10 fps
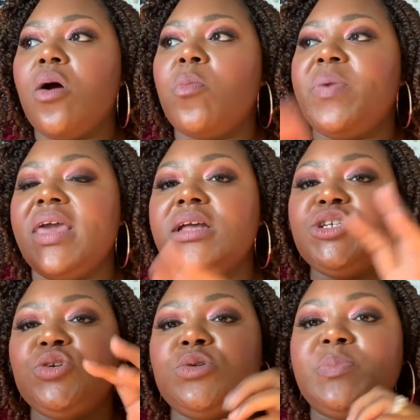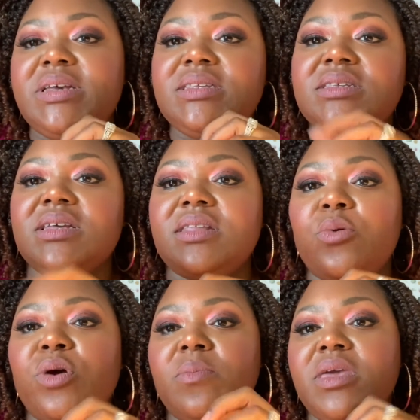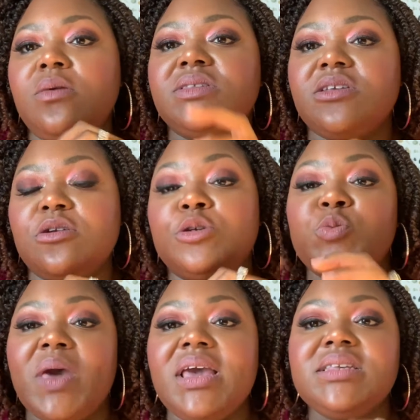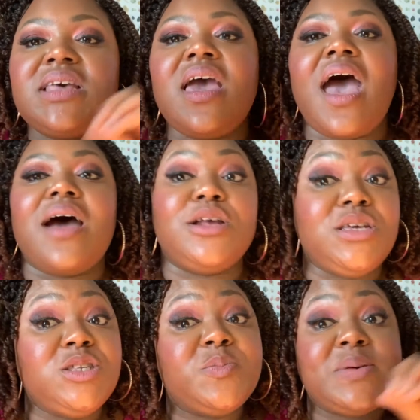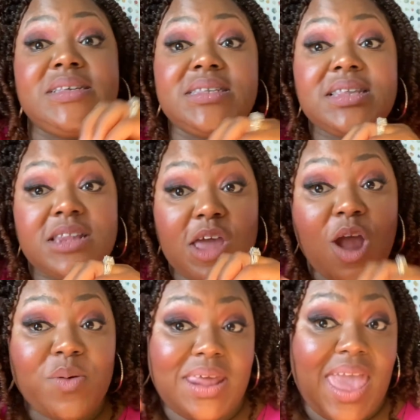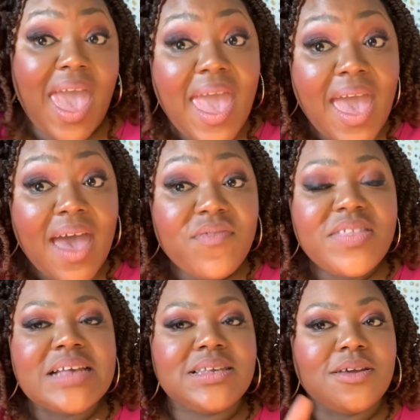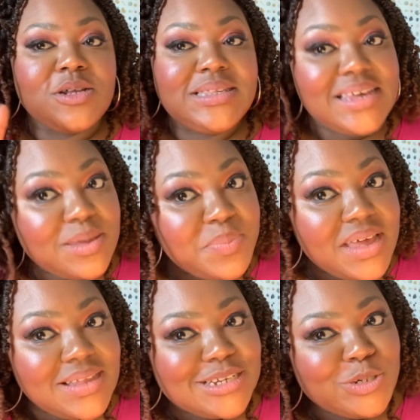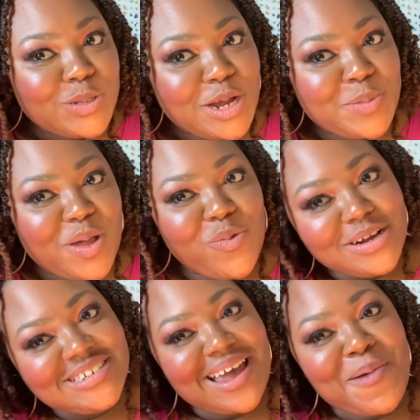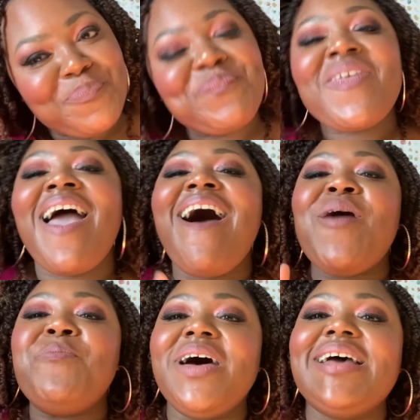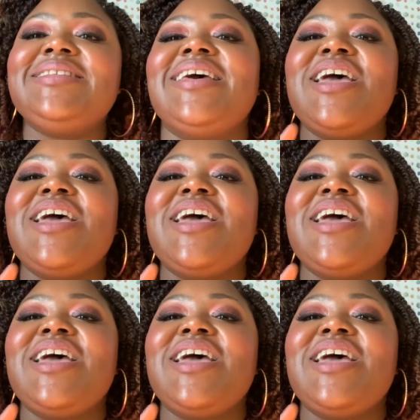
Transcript: pick and choose pieces that they were going to be using in their space, how to use pieces that they already have. That's another tidbit that you'll learn in my workshop. But